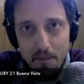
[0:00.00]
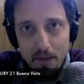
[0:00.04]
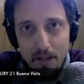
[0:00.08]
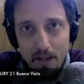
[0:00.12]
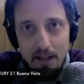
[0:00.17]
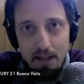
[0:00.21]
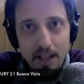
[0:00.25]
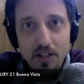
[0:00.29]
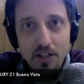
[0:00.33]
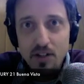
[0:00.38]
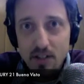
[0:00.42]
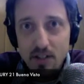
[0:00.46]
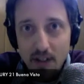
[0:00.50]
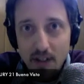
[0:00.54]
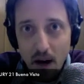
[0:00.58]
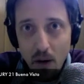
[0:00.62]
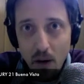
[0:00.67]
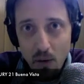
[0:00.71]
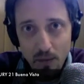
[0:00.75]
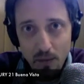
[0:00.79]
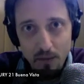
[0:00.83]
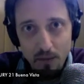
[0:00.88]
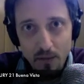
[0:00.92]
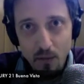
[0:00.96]
They just
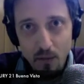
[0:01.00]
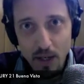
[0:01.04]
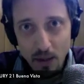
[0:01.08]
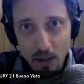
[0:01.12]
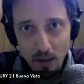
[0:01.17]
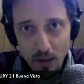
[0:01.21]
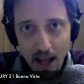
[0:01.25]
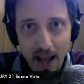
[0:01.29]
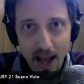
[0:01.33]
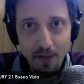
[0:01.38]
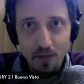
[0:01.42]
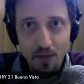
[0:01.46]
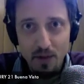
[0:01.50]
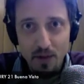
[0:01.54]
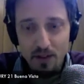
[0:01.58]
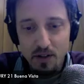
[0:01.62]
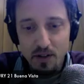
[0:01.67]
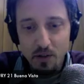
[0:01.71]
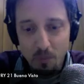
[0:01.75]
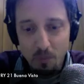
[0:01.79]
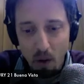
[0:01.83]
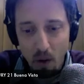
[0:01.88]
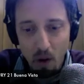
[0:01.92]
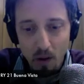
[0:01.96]
don't. We don't have
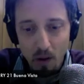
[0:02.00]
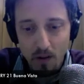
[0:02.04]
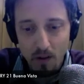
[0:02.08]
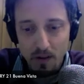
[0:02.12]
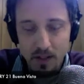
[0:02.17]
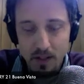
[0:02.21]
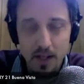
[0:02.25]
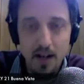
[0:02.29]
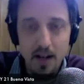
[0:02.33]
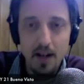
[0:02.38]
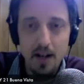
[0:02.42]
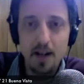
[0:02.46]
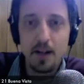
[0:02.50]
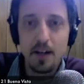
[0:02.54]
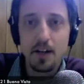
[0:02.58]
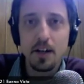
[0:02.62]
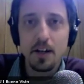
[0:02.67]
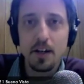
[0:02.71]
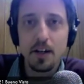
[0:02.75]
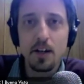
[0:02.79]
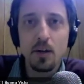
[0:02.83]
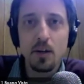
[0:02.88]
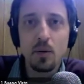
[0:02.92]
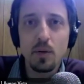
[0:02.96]
crystal balls.
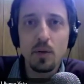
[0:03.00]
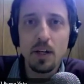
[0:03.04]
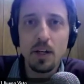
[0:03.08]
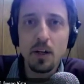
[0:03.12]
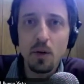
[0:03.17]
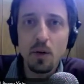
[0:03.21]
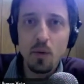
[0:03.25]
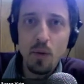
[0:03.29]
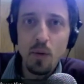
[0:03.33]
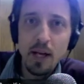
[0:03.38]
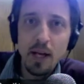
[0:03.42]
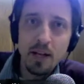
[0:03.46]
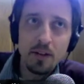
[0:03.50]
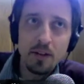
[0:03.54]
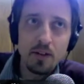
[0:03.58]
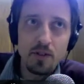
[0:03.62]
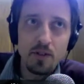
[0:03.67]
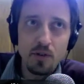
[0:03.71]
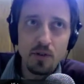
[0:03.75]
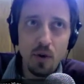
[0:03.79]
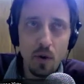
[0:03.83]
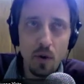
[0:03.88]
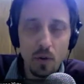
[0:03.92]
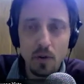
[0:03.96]
You know what we can
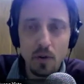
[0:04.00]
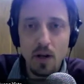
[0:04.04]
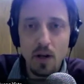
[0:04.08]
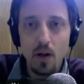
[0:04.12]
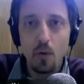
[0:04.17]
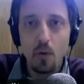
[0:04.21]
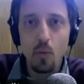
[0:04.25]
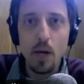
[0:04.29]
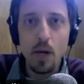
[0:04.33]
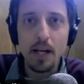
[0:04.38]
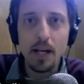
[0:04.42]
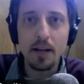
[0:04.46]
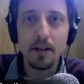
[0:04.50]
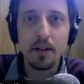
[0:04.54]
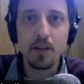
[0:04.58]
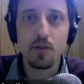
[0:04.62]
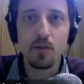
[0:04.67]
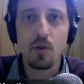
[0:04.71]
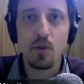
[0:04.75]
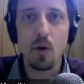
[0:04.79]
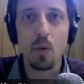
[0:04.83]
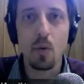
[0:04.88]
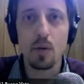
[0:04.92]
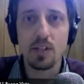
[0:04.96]
control? We can
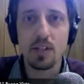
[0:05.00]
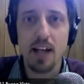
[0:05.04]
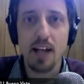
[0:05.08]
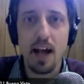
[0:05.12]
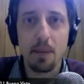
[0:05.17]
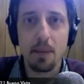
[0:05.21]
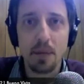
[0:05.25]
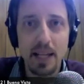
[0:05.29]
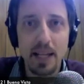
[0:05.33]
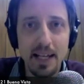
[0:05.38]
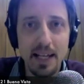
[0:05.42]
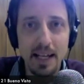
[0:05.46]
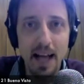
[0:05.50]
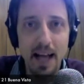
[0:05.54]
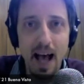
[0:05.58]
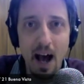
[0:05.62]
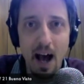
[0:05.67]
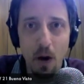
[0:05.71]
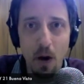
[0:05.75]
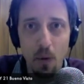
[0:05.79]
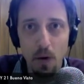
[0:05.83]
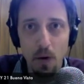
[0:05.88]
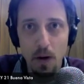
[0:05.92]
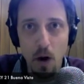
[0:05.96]
control what's happening in
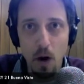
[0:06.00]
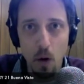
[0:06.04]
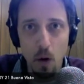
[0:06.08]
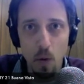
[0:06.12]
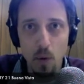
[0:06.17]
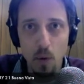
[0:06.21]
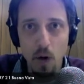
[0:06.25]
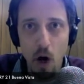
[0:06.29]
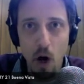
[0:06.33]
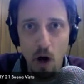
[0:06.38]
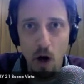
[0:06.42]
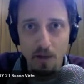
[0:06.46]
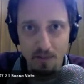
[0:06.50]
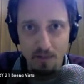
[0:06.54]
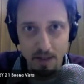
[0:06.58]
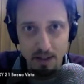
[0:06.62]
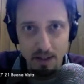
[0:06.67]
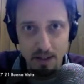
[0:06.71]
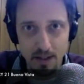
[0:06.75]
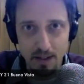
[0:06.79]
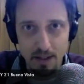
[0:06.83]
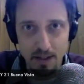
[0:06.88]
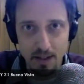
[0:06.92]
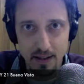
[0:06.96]
our own
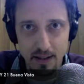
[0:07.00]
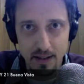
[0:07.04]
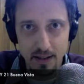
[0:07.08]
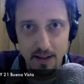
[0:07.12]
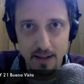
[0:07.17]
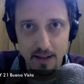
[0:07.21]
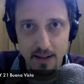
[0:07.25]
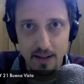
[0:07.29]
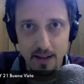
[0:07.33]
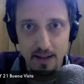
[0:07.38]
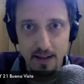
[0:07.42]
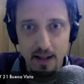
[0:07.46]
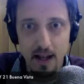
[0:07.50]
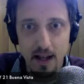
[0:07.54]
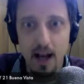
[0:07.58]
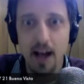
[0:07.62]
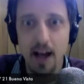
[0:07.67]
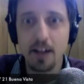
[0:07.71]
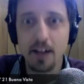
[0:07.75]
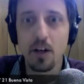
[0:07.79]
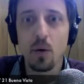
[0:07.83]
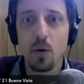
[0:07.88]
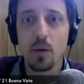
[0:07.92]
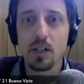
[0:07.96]
office.
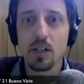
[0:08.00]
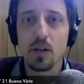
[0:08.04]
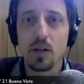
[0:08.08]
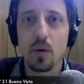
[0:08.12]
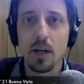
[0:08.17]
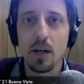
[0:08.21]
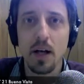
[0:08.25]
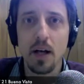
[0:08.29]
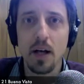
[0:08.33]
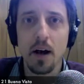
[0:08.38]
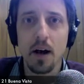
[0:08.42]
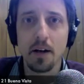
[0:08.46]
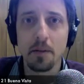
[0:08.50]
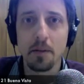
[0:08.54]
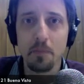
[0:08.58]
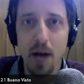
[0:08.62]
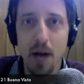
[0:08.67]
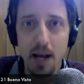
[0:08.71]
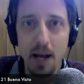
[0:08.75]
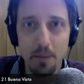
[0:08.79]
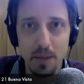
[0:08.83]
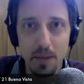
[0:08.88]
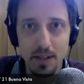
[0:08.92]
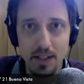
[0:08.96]
I know what's going on in
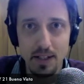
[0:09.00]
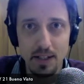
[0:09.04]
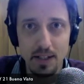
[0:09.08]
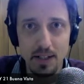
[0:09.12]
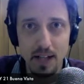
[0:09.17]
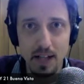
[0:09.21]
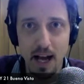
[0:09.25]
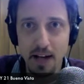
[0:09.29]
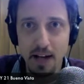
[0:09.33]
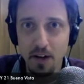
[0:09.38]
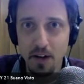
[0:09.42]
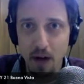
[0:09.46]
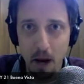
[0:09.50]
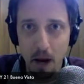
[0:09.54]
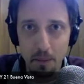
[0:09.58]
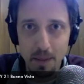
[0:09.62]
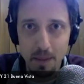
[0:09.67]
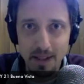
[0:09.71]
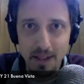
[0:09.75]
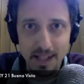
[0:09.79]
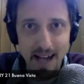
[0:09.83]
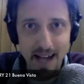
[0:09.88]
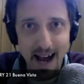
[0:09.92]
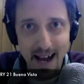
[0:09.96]
my business. I know how
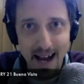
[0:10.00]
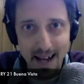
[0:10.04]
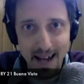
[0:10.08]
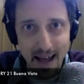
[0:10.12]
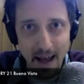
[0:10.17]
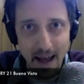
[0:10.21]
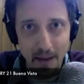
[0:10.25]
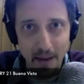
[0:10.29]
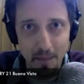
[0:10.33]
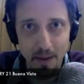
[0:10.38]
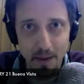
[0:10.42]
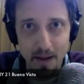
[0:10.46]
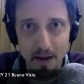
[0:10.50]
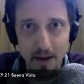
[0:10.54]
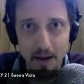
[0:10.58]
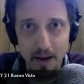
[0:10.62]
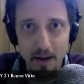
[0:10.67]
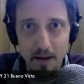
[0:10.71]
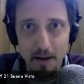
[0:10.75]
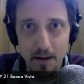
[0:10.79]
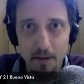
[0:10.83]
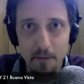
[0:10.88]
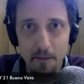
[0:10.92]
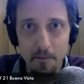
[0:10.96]
busy I am.
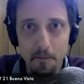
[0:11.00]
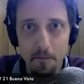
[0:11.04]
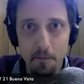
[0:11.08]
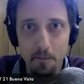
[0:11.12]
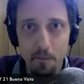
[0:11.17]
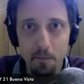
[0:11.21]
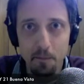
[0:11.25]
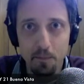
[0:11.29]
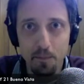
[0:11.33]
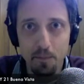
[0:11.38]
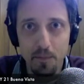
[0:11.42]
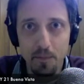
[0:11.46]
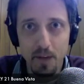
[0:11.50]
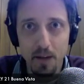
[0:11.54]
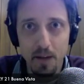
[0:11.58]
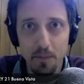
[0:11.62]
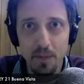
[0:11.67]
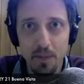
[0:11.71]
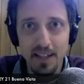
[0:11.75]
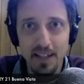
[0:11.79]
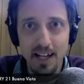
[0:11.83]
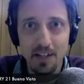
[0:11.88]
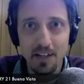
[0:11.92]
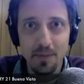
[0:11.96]

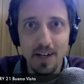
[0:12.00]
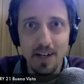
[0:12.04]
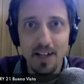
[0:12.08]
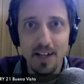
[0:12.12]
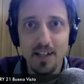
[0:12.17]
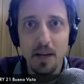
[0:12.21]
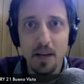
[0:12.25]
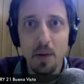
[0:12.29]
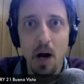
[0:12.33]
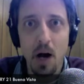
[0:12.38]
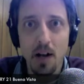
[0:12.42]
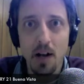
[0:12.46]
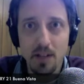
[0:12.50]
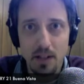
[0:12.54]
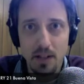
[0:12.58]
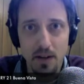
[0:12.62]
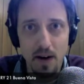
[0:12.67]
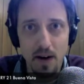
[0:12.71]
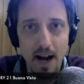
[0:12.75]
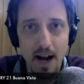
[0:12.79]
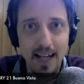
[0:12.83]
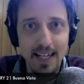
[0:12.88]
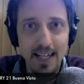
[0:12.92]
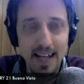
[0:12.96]
But that's because I'm a
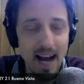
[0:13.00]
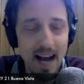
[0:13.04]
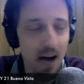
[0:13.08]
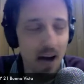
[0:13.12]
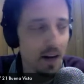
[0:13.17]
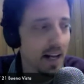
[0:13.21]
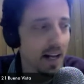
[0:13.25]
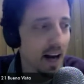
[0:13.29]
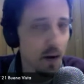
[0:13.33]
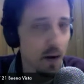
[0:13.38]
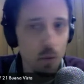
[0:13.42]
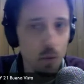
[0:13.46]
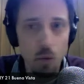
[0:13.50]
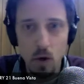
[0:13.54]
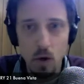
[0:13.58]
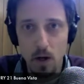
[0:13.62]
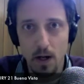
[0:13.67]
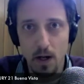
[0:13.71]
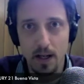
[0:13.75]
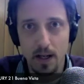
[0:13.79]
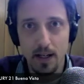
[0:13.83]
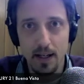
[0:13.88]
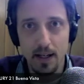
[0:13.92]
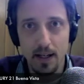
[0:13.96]
hustler. I get out and I
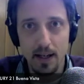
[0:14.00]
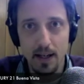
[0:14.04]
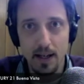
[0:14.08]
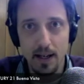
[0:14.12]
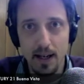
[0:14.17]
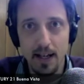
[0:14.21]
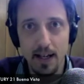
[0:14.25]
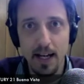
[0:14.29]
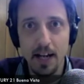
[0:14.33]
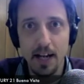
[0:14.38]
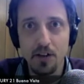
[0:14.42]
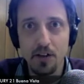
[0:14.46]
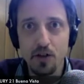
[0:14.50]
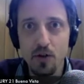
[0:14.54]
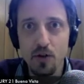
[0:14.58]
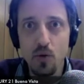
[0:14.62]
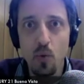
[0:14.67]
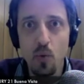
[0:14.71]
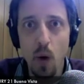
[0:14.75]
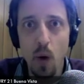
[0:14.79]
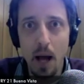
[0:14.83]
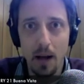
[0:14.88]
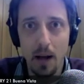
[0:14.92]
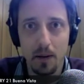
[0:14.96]
work and I do
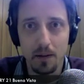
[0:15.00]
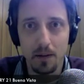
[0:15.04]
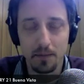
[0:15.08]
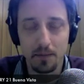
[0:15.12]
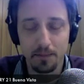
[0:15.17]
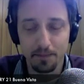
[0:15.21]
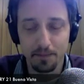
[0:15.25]
well.